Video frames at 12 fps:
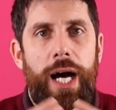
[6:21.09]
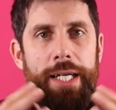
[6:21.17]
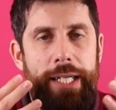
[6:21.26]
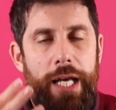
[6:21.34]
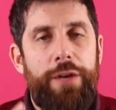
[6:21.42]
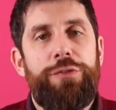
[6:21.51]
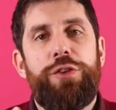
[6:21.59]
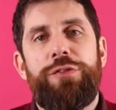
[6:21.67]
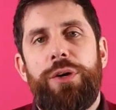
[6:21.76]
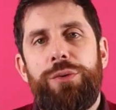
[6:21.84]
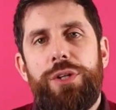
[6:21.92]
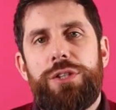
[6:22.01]
And if you
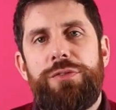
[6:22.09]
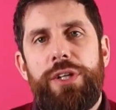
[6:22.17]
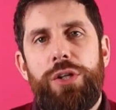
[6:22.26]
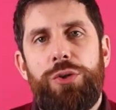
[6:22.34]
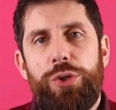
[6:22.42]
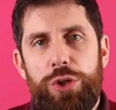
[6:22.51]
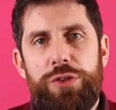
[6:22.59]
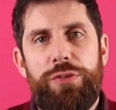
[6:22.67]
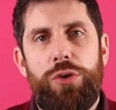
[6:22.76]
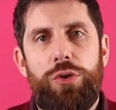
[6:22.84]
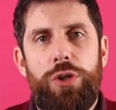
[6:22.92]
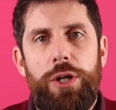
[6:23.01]
found this video
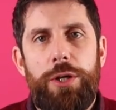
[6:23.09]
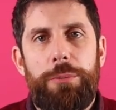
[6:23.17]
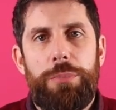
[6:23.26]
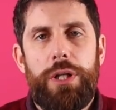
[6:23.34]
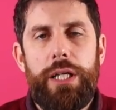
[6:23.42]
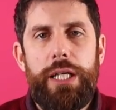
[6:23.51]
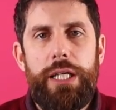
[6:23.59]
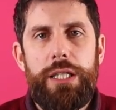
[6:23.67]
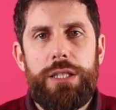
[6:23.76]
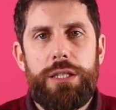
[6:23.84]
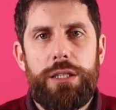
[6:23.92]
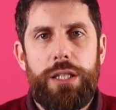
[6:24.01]
useful,
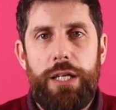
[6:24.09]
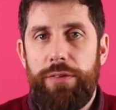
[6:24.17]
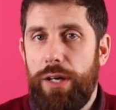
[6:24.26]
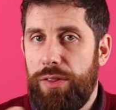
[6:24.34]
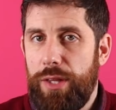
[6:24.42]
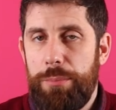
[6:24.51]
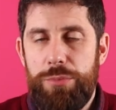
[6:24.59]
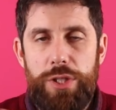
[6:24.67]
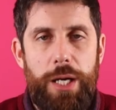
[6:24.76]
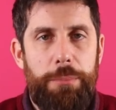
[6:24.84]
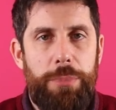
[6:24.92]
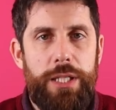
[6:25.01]
please give it a thumbs
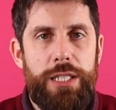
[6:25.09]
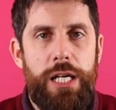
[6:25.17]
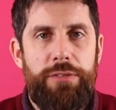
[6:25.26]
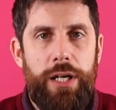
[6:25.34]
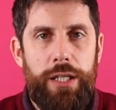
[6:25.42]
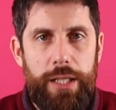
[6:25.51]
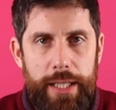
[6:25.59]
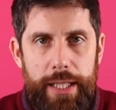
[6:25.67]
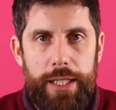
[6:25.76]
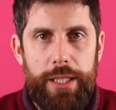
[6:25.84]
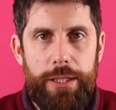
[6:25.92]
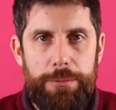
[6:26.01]
up, please give it a
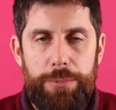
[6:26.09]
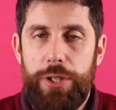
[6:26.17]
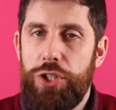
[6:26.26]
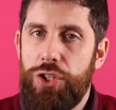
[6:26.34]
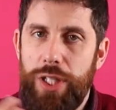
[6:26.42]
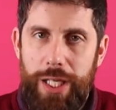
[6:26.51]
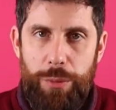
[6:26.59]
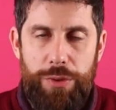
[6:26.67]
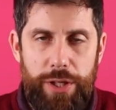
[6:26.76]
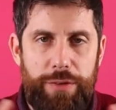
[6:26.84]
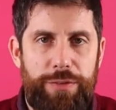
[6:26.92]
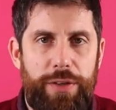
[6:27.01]
like, please share it
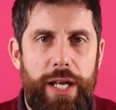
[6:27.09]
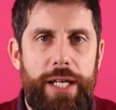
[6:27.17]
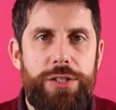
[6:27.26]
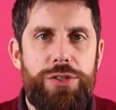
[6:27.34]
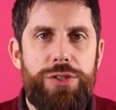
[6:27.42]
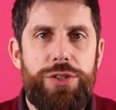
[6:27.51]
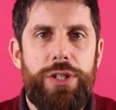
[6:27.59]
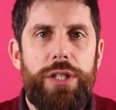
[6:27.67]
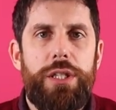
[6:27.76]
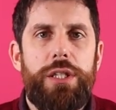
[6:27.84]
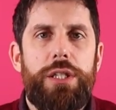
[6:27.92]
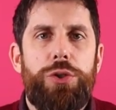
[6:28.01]
with your friends
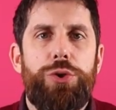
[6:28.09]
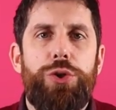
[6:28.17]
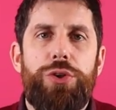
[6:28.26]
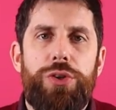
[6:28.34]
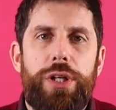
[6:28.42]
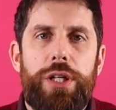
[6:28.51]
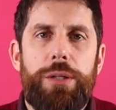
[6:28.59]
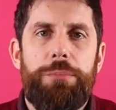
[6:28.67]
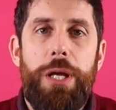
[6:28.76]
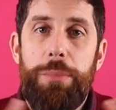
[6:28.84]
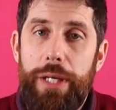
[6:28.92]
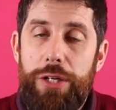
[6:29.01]
who you think
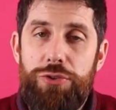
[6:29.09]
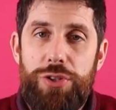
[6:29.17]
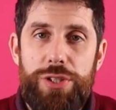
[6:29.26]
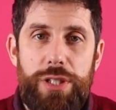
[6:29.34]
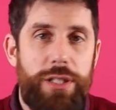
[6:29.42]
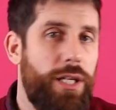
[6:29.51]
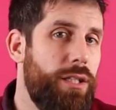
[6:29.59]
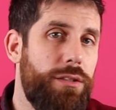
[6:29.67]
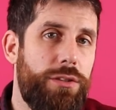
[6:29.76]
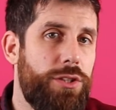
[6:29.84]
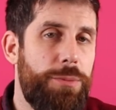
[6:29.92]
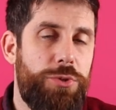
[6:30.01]
may be interested
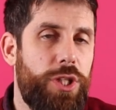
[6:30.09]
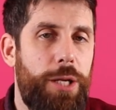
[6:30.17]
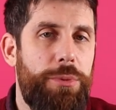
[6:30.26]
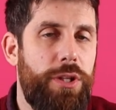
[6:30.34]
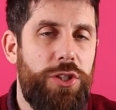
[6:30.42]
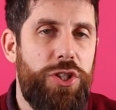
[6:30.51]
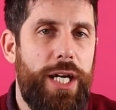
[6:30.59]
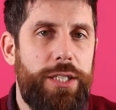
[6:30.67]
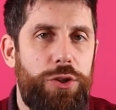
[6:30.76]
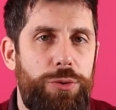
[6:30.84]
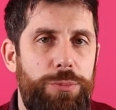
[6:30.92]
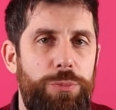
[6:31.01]
and subscribe to the
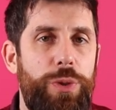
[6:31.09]
channel.